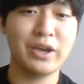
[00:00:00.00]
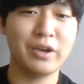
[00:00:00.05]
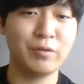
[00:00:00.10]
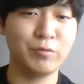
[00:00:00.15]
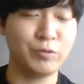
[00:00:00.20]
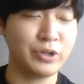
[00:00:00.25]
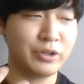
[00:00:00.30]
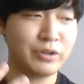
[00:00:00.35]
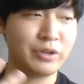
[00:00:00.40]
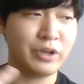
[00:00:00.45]

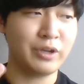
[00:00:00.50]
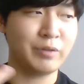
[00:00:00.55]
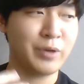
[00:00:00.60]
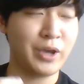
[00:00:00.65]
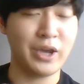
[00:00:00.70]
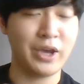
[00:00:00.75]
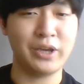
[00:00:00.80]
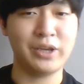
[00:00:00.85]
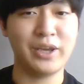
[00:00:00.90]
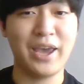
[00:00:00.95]
we give
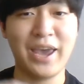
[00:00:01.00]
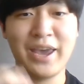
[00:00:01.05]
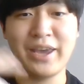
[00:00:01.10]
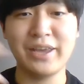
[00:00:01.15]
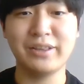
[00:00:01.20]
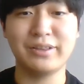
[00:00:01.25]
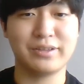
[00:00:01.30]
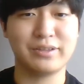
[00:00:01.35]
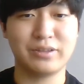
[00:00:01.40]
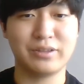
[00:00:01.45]
a
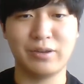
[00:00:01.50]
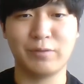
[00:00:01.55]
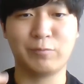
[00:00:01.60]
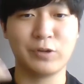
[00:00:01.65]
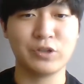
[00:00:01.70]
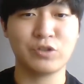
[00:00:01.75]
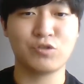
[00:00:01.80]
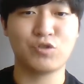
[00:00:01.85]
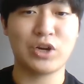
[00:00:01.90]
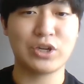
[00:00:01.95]
8
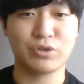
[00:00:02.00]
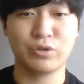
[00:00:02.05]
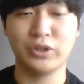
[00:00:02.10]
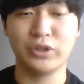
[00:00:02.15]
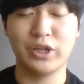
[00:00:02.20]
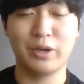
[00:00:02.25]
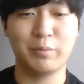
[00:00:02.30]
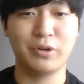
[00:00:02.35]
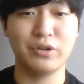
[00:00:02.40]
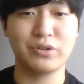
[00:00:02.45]
different threshold
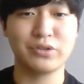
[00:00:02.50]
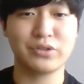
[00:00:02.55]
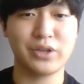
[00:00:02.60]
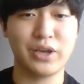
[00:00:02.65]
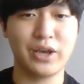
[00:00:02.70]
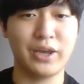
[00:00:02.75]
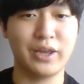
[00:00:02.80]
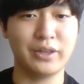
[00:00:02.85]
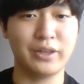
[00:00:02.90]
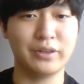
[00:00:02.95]
levels,
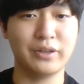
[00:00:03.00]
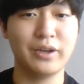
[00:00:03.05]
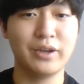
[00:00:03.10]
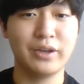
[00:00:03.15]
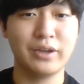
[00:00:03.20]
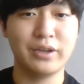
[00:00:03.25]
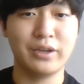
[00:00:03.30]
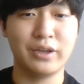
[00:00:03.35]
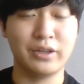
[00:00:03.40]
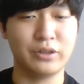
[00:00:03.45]
and
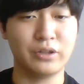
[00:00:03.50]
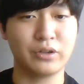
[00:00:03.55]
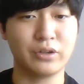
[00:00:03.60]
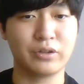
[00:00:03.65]
in the